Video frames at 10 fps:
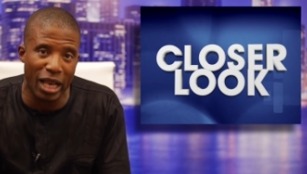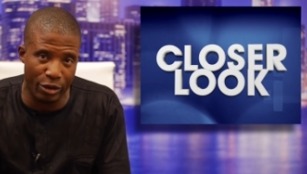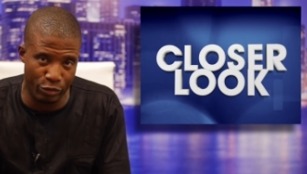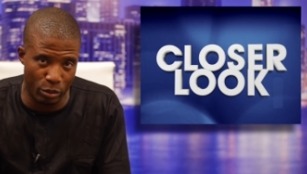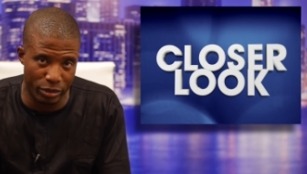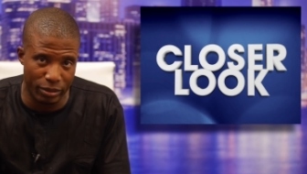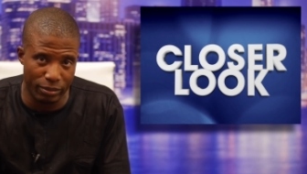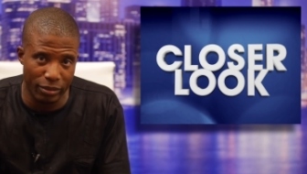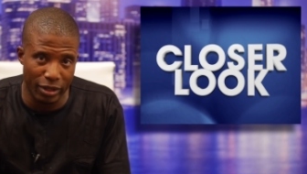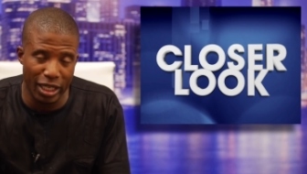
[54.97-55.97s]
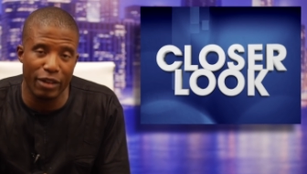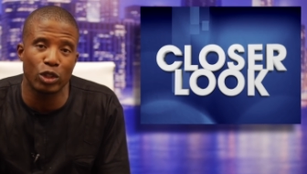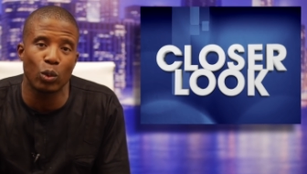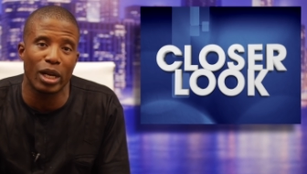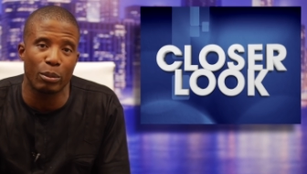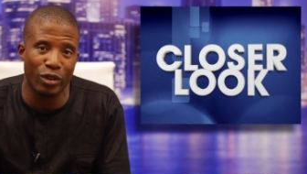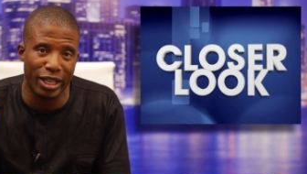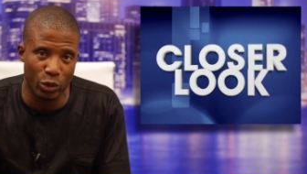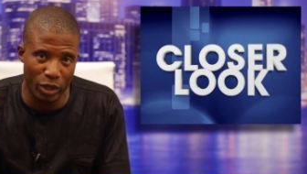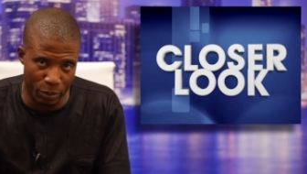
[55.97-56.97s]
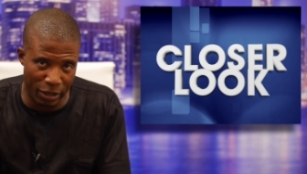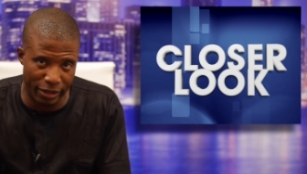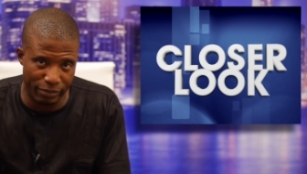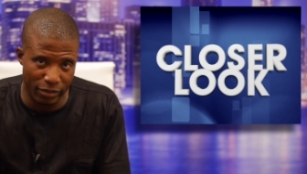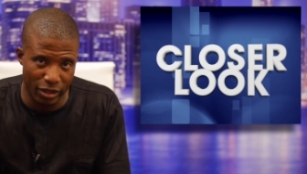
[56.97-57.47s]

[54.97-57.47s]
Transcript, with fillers: platforms. Here is what I'm trying to explain.